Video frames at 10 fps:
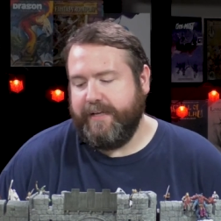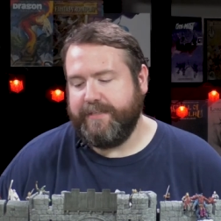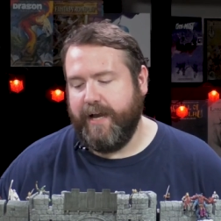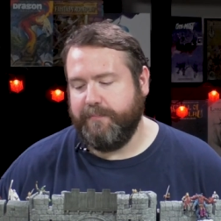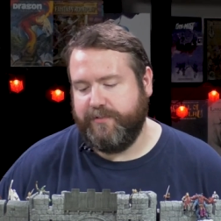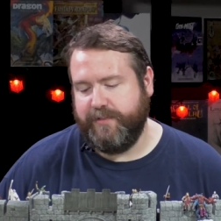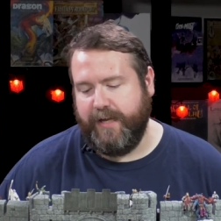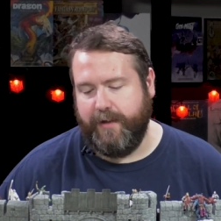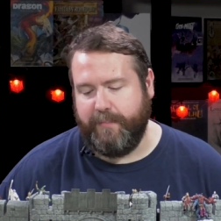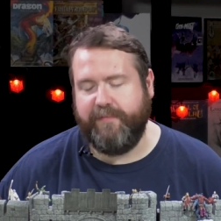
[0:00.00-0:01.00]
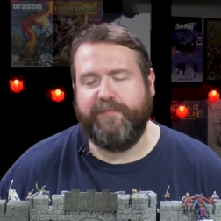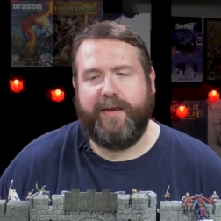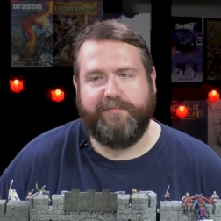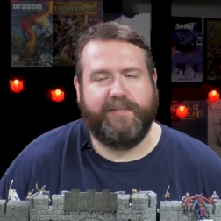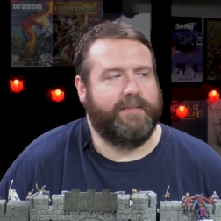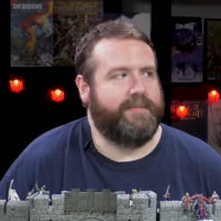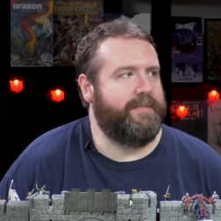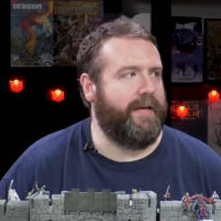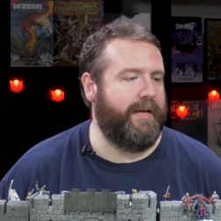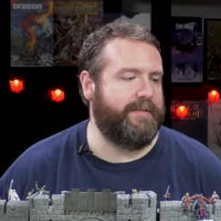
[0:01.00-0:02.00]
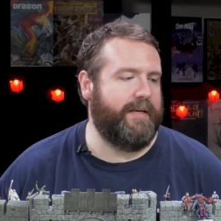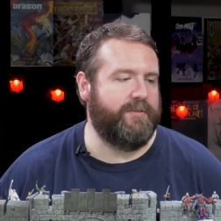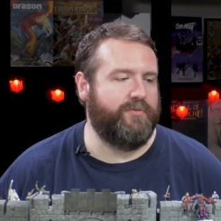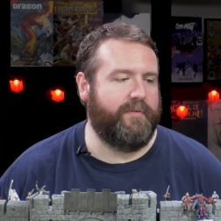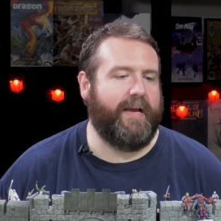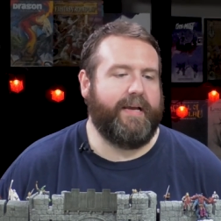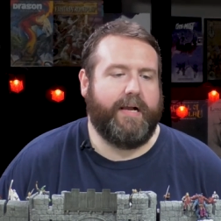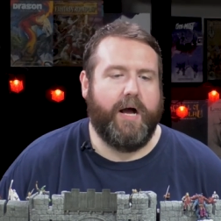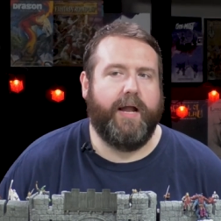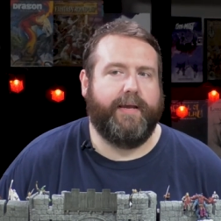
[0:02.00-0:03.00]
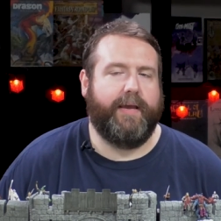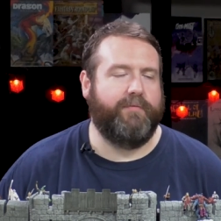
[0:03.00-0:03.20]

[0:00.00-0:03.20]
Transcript: It tops uh, my faves list as, as sort of an iconic